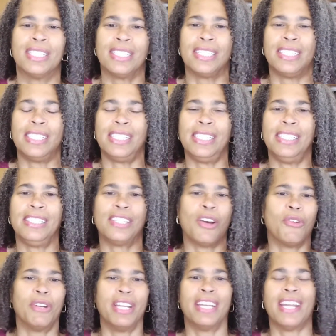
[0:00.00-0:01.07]
to see
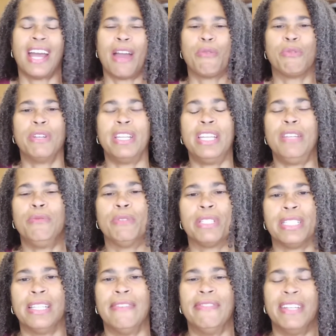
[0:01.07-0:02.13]
Tony and I when he
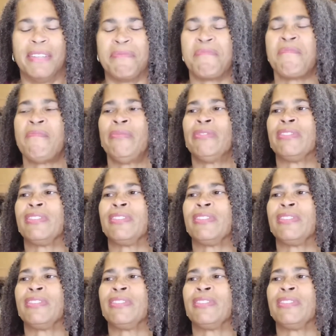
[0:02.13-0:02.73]
was living,